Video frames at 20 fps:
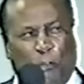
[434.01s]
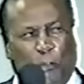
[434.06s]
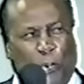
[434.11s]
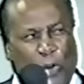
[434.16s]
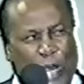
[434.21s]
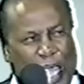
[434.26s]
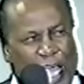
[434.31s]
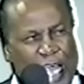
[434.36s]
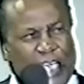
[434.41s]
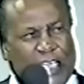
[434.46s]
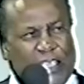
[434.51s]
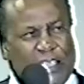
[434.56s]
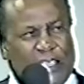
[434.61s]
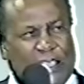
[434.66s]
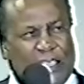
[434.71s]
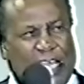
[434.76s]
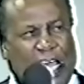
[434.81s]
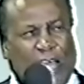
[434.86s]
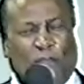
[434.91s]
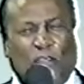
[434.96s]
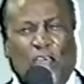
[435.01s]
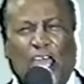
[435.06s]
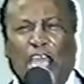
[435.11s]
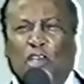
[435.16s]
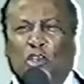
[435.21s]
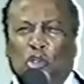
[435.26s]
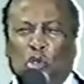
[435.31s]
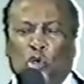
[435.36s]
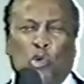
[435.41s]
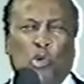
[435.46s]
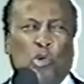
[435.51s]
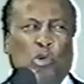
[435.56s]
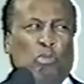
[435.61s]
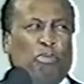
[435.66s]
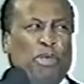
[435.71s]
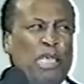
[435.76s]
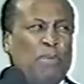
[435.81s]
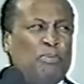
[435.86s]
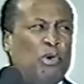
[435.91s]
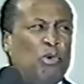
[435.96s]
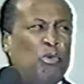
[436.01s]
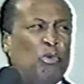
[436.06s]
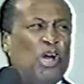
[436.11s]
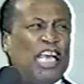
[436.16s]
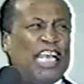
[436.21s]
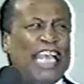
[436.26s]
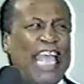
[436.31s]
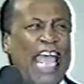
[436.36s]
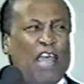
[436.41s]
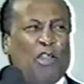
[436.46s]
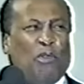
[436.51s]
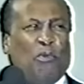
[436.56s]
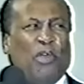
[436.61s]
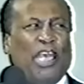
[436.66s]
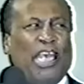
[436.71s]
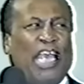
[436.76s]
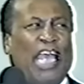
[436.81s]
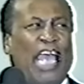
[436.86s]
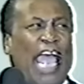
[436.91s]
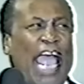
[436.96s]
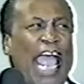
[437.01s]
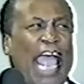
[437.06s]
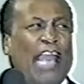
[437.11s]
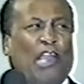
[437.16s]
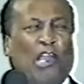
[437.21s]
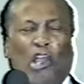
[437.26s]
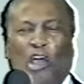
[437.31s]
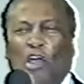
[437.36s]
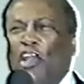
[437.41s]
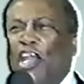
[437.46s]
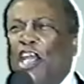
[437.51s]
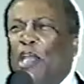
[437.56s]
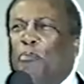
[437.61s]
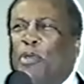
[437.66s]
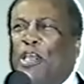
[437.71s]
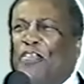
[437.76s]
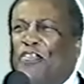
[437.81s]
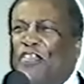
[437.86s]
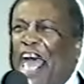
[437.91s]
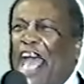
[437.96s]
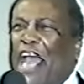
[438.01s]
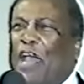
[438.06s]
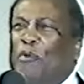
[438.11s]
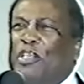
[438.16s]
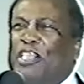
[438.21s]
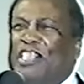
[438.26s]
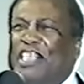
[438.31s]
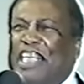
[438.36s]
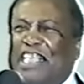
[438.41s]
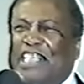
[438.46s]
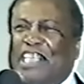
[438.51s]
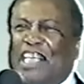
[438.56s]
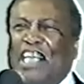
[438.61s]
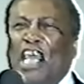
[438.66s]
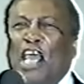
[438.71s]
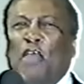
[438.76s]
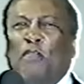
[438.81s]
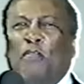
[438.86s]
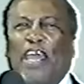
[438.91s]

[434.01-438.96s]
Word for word: place that they knew people were gathering and learning Pythagoras' teaching,